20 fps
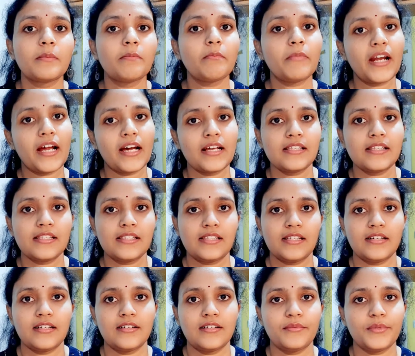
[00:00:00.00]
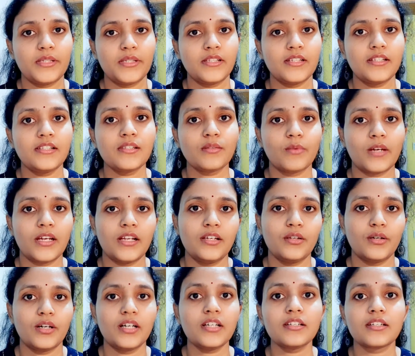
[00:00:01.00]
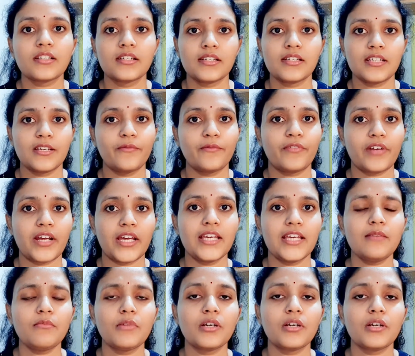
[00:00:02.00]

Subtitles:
brass vessels while you are deep frying,